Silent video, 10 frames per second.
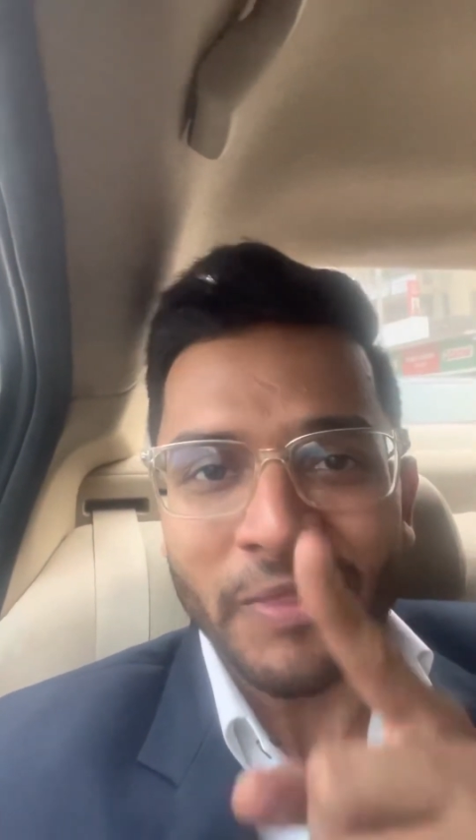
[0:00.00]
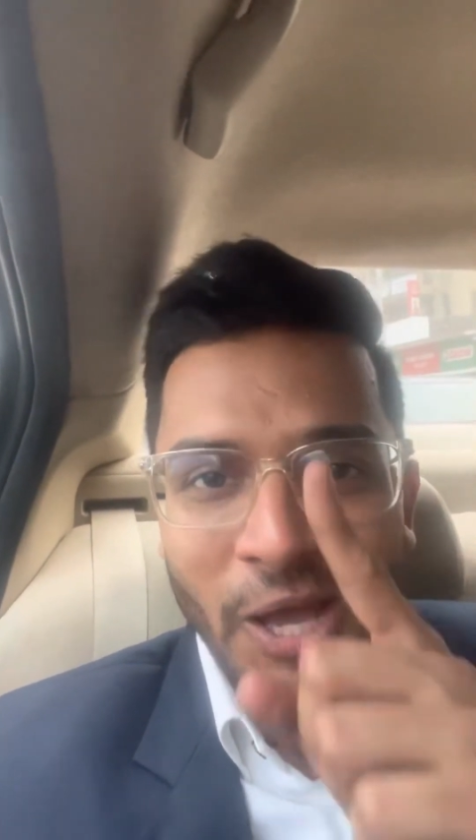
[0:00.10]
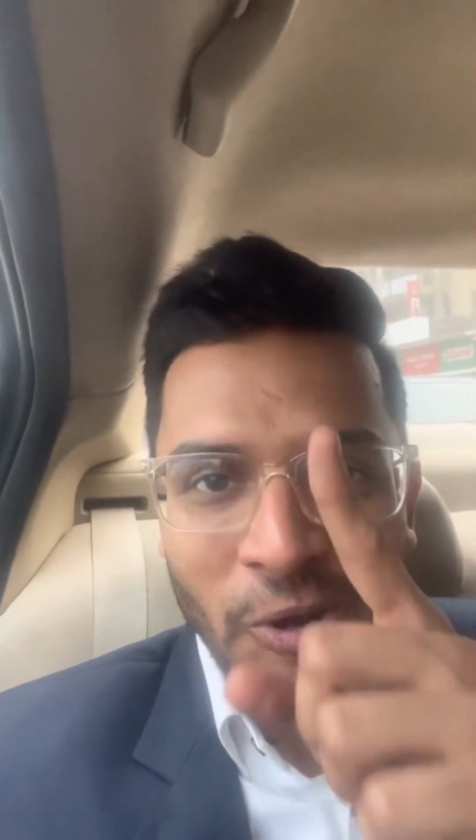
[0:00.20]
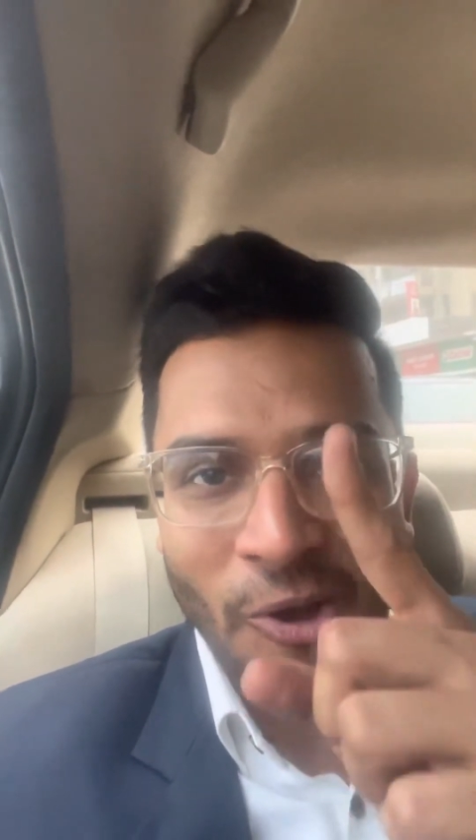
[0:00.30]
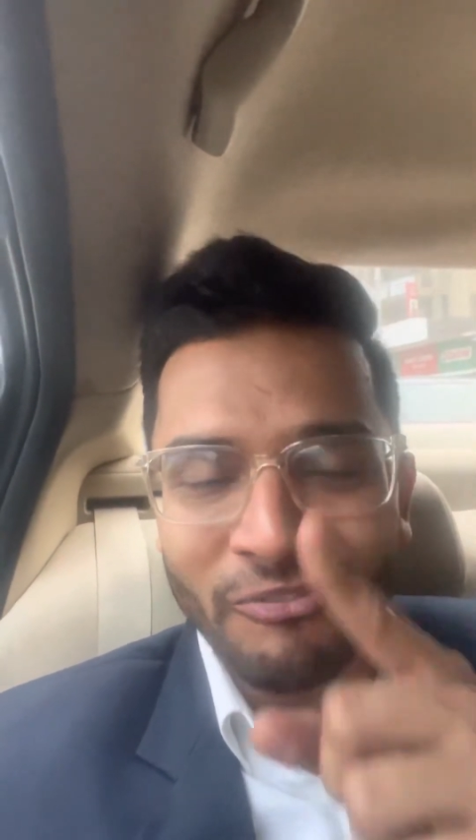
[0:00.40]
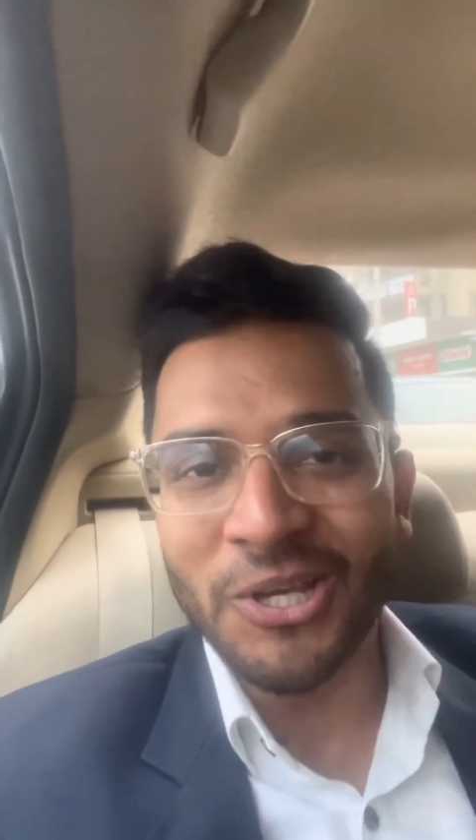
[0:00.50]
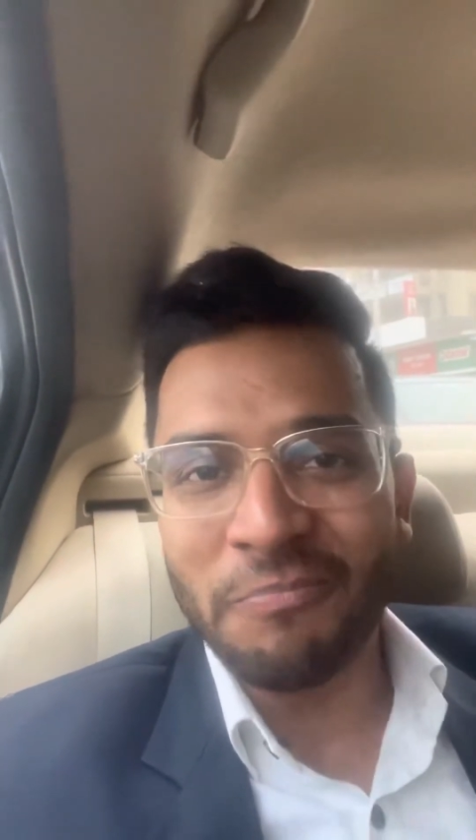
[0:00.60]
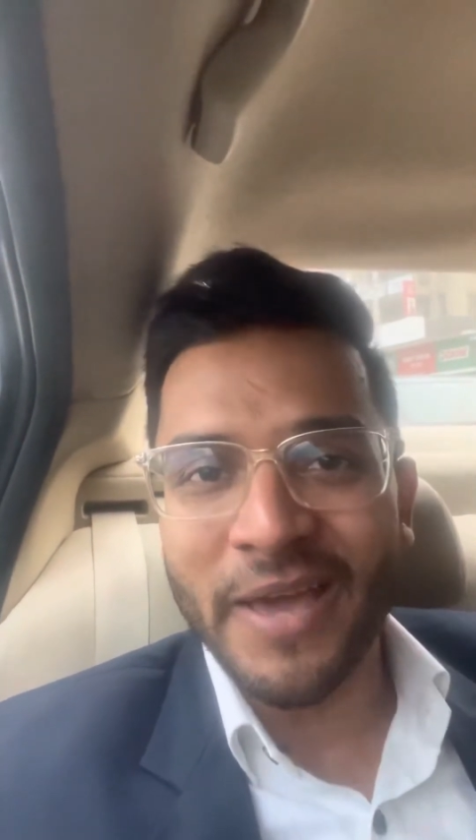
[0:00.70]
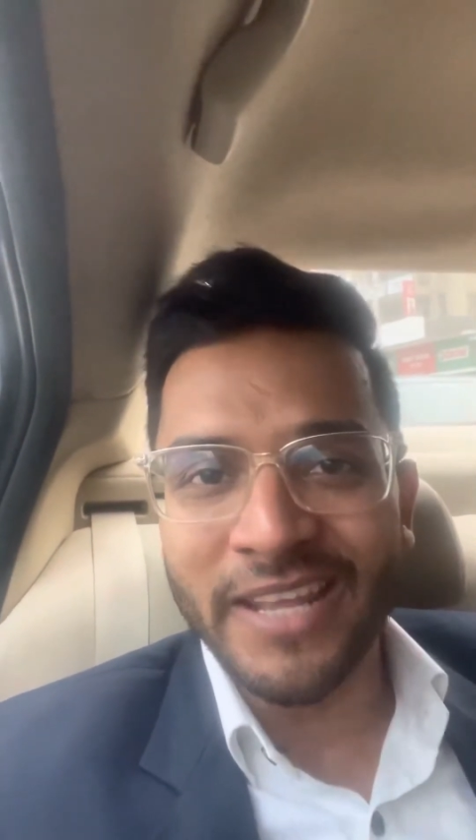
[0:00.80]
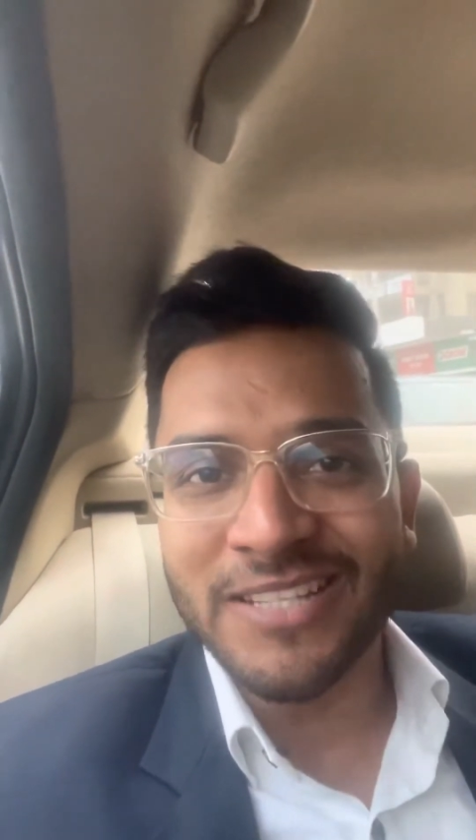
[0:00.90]
along with your
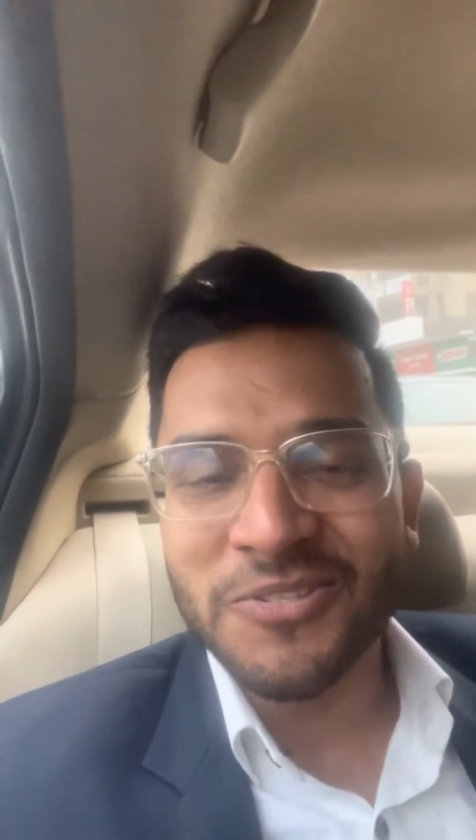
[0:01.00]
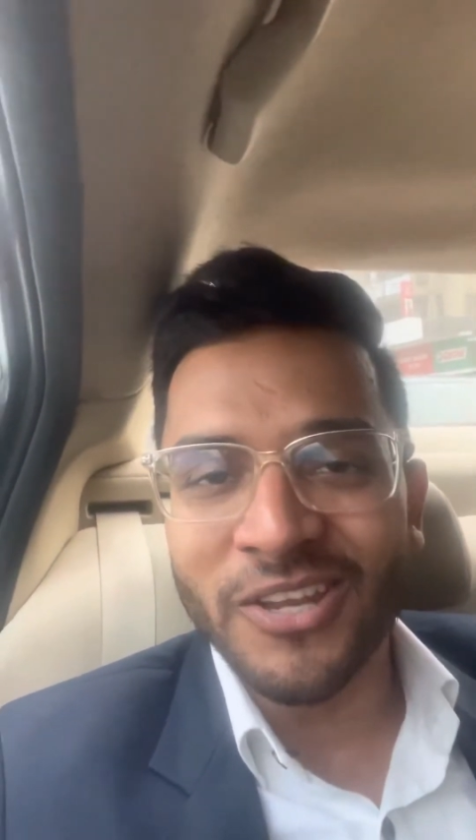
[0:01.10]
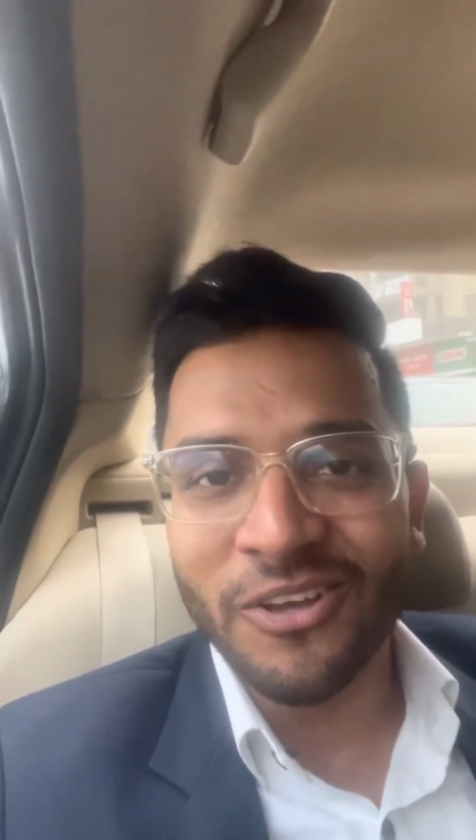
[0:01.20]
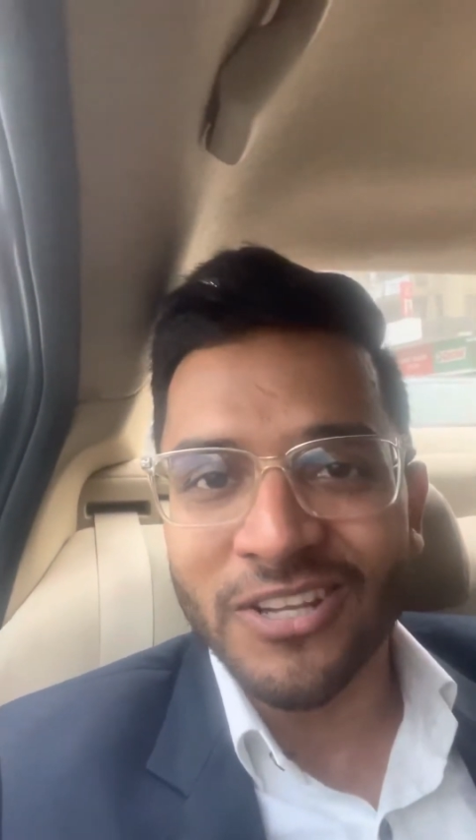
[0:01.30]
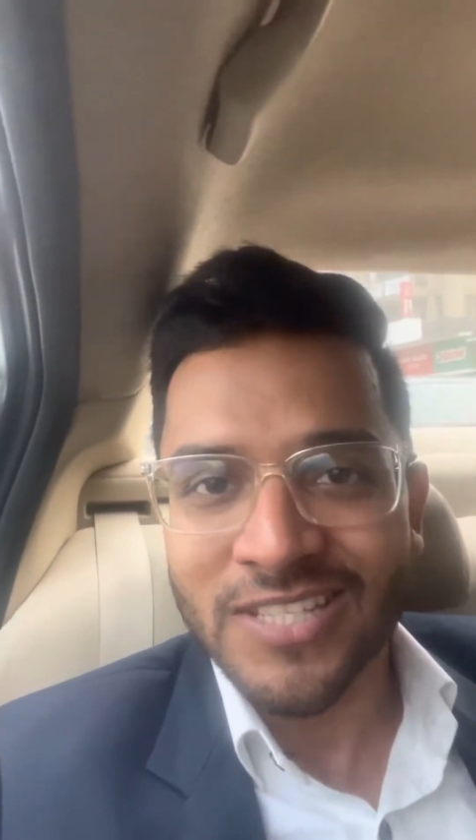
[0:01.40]
parents when your